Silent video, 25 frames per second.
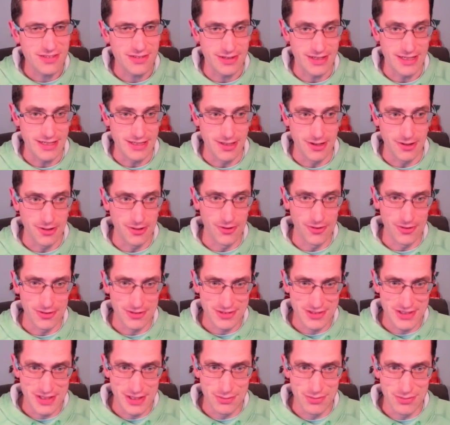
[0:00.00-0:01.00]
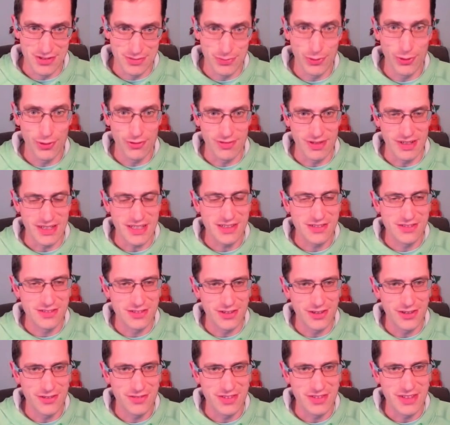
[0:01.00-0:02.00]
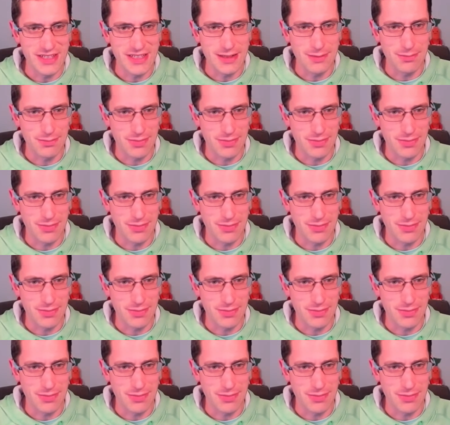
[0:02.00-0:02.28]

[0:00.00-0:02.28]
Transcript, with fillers: a long-term support release of the